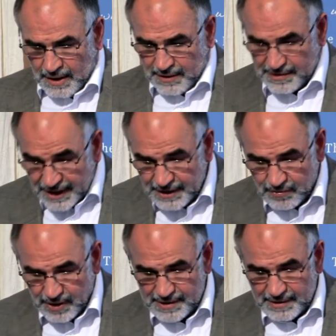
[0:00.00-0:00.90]
The
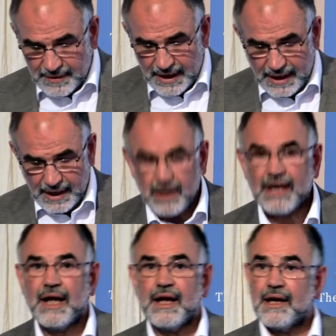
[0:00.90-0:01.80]
second reason,
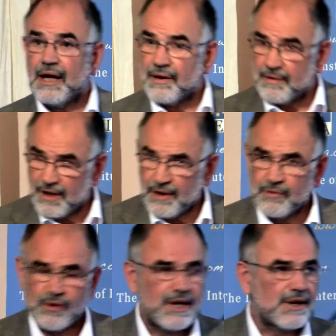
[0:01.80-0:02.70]
I
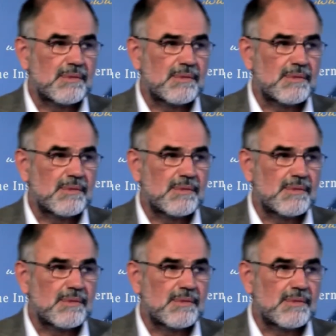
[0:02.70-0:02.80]
already